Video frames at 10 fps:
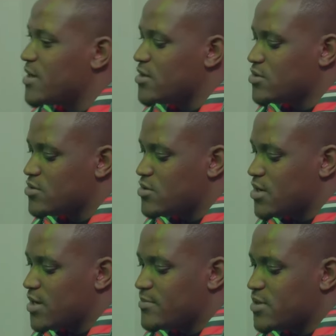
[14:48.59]
man. You know,
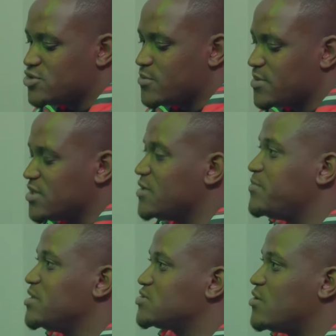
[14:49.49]
um, yeah. I dropped an
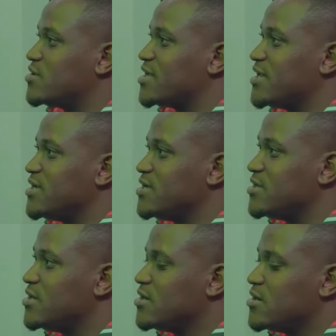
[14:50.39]
EP. It's called
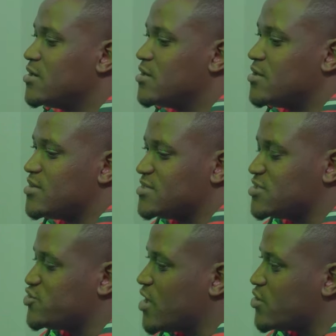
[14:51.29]
Nanini. Nanini. There's
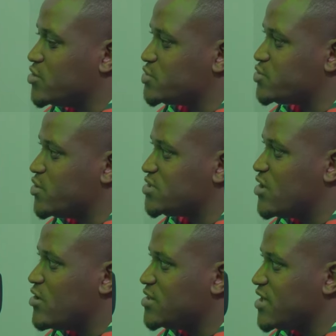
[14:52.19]
a track called
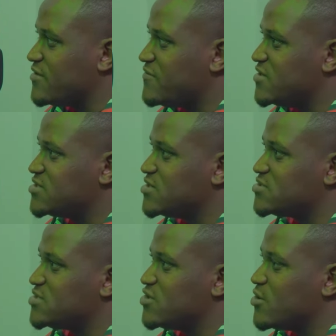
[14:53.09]
Sosha on there. It features
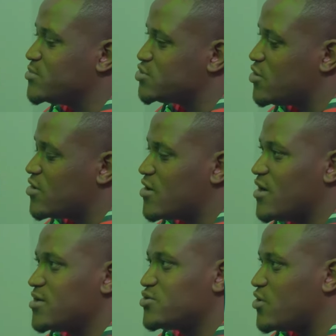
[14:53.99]
got Sinom Sona
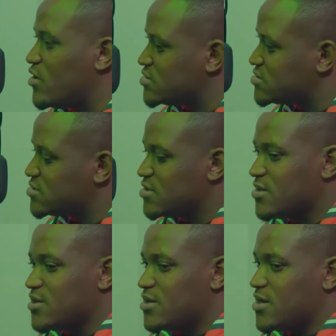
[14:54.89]
and Sauce.
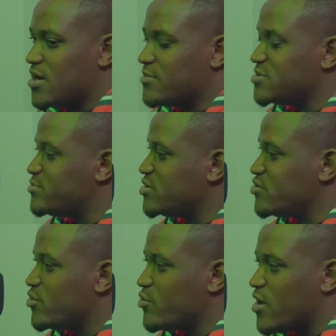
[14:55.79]
Um, it's been
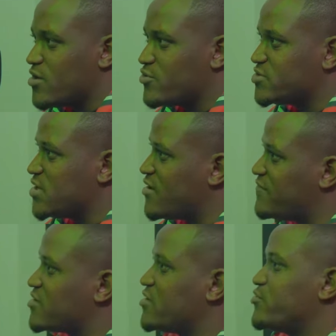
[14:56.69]
doing well on South
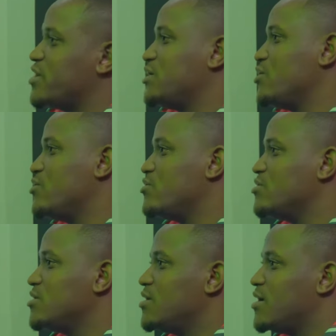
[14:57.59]
African radio.
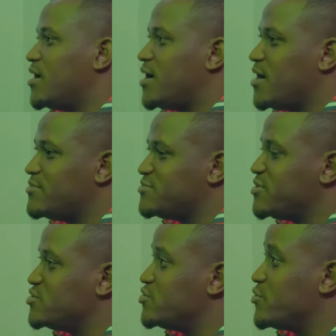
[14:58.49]
Gotcha. Um, it's
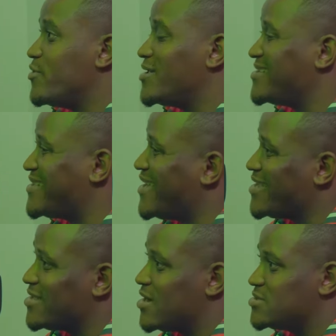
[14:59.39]
been doing well in
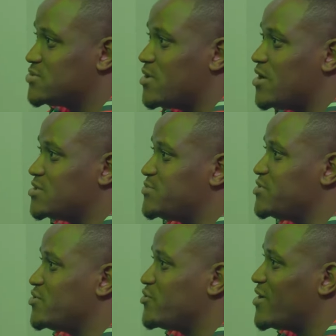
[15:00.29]
Kenya as well. It's oh
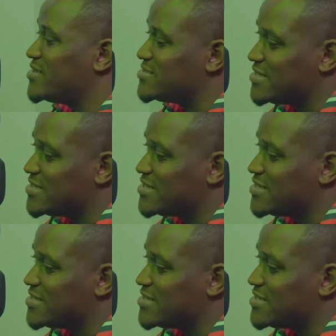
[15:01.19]
yeah. Well in